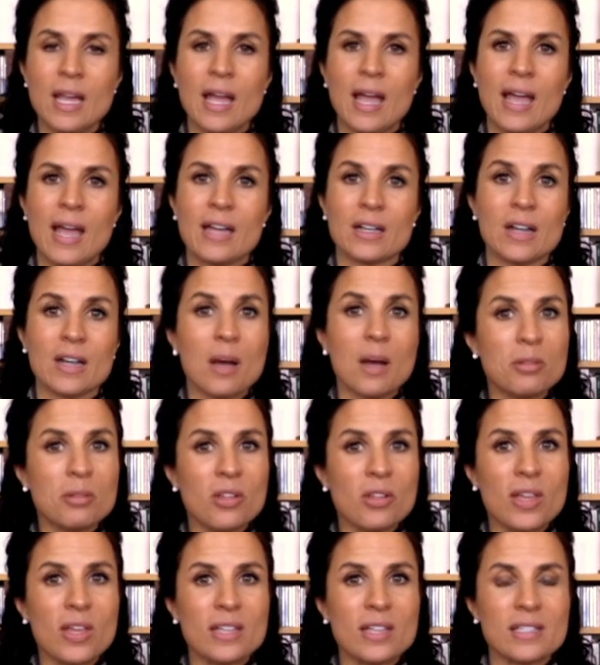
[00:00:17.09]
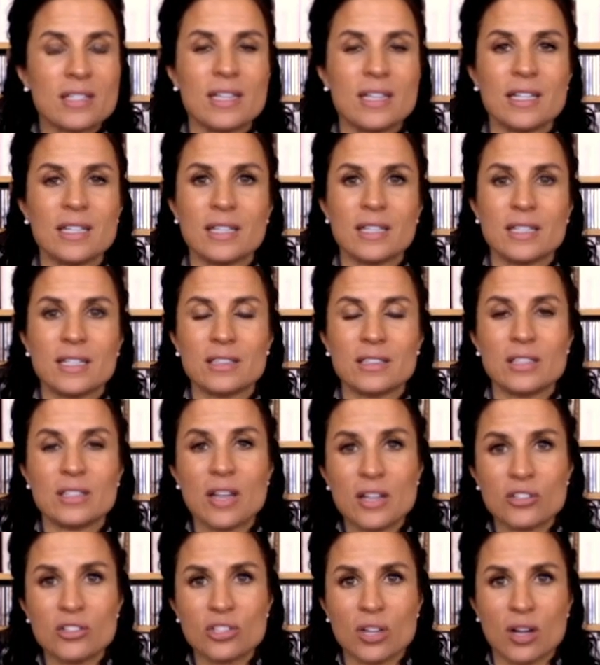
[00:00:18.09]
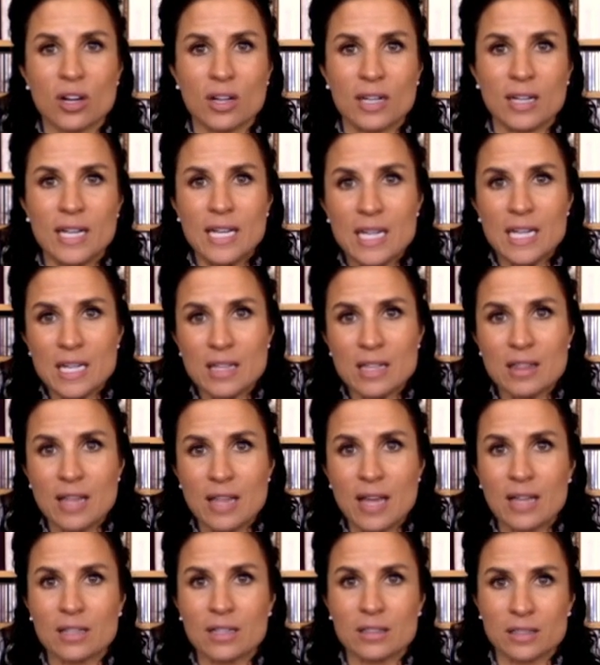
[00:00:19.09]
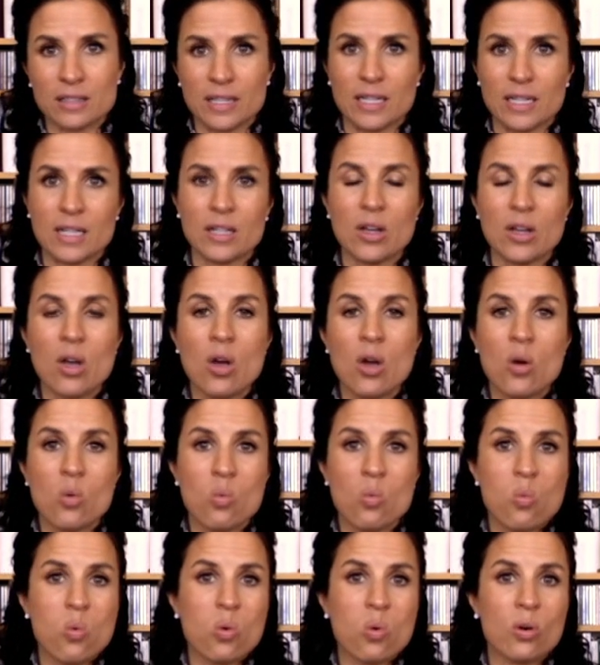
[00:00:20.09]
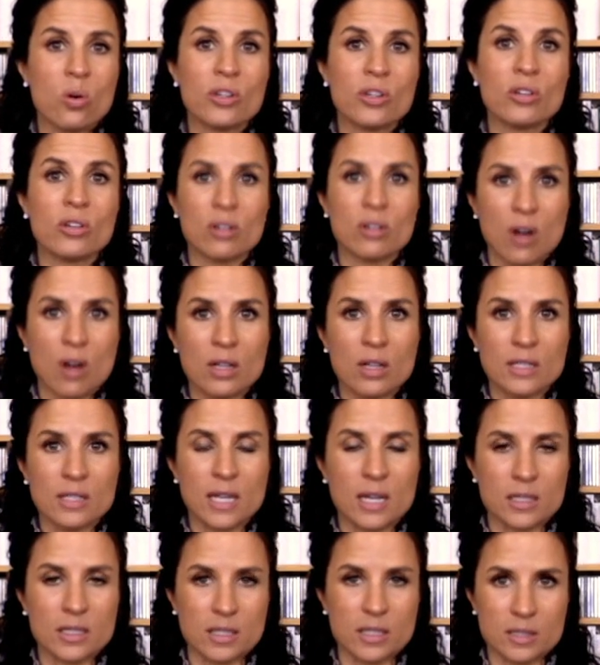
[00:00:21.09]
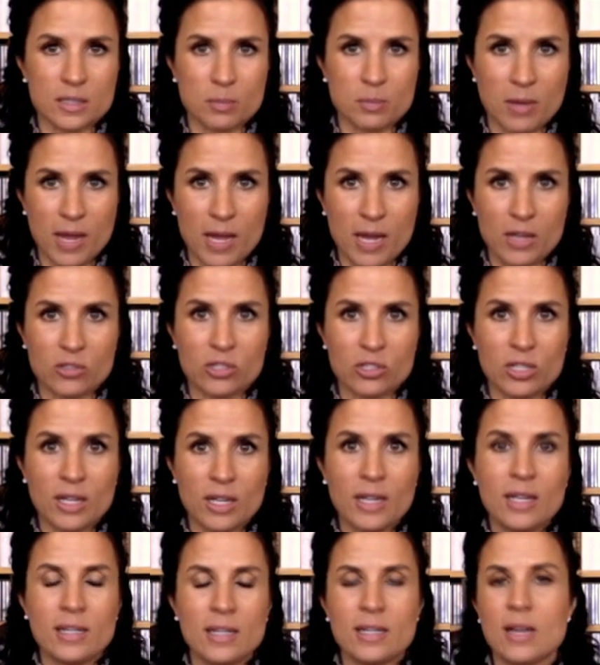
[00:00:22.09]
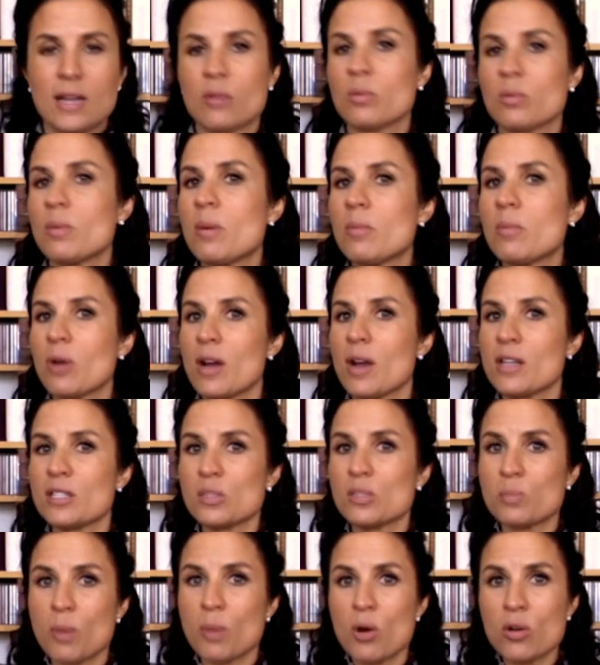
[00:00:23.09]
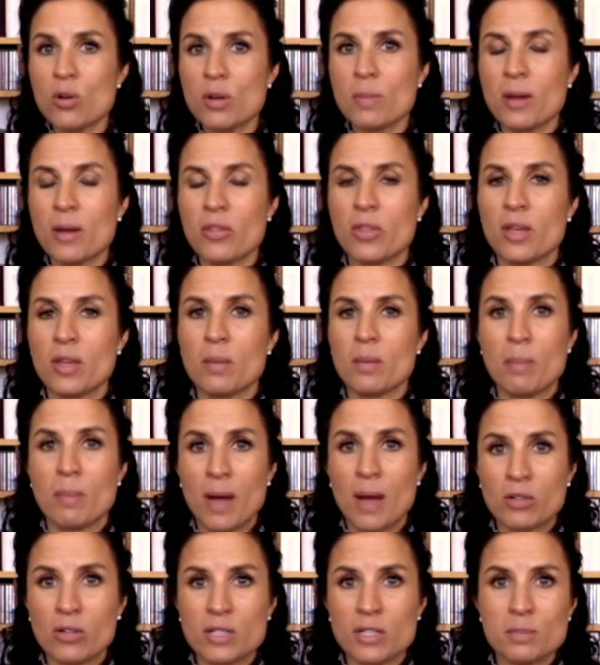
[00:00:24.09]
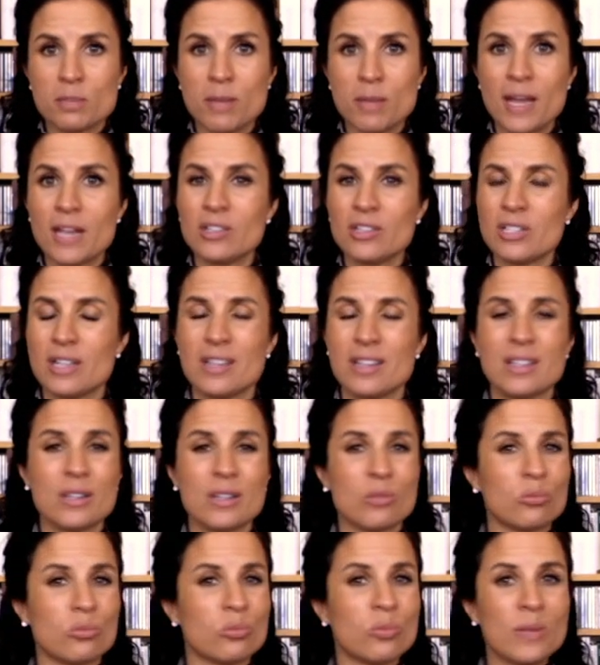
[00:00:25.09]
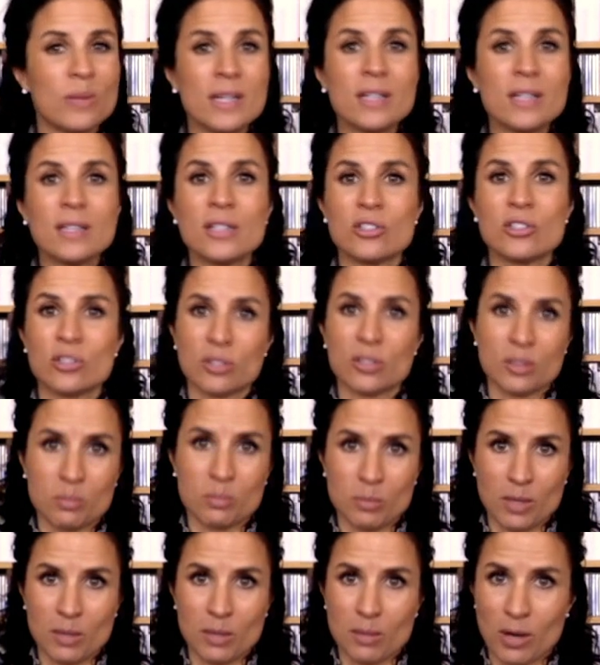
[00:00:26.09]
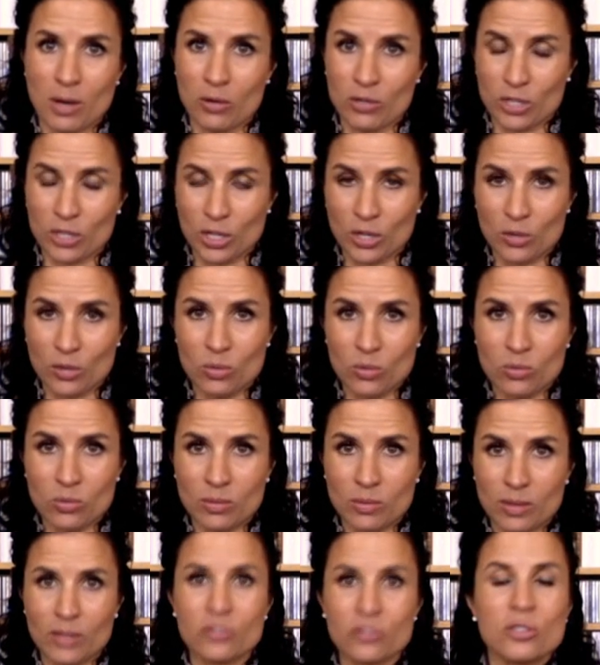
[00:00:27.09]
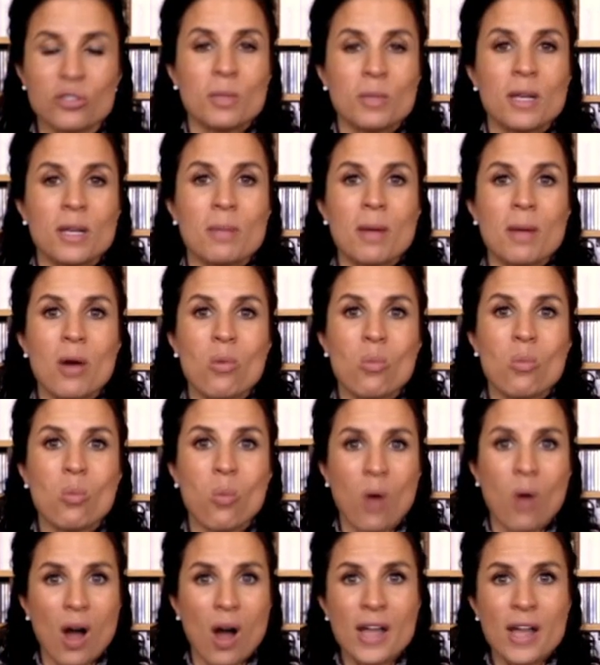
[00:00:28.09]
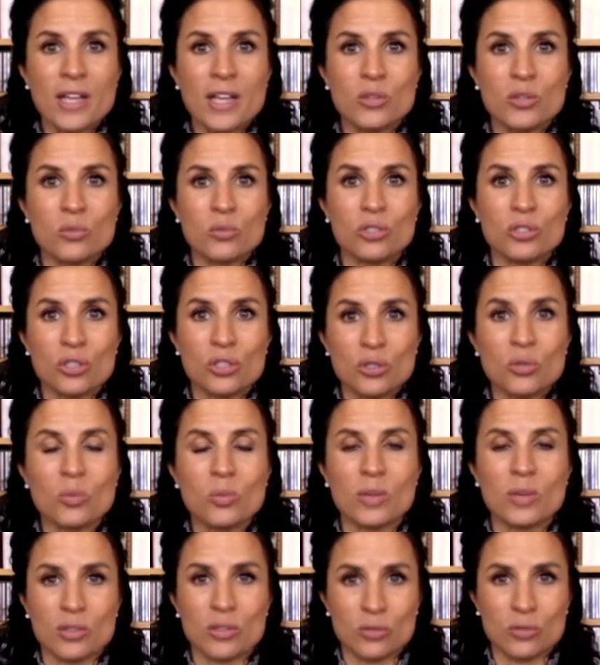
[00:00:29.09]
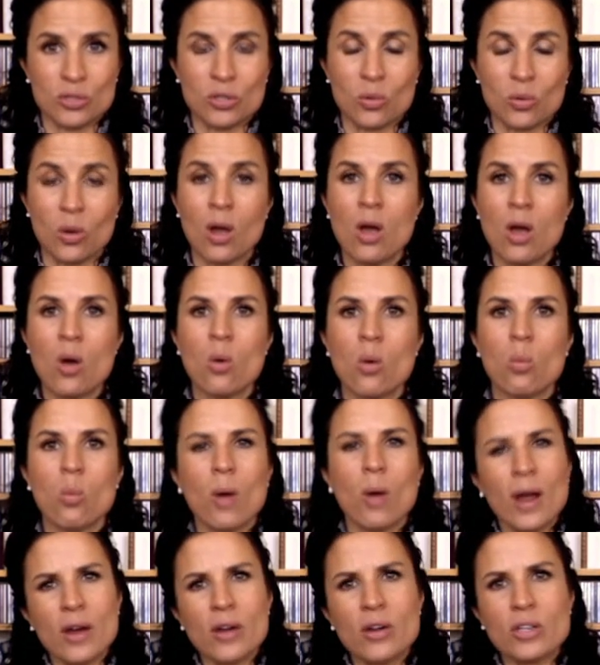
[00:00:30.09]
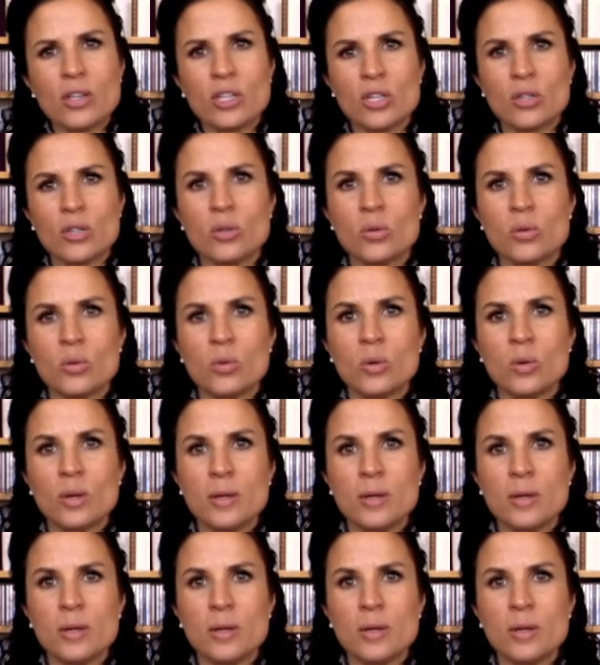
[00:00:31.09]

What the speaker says: And a couple of things I didn't get to touch on in that clinic were your Contact Us page. Now remember, I spoke about the About Us page, and then it really shouldn't be about you. It should be about why you do what you do. Why are you